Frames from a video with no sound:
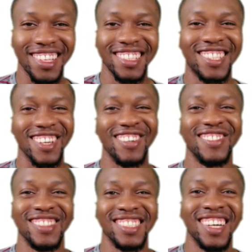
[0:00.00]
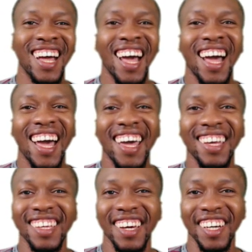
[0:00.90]
So,
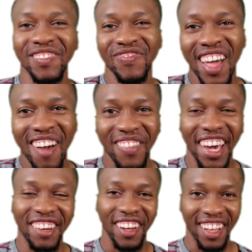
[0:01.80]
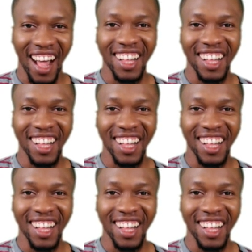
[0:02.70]
yeah. But anyway, I'll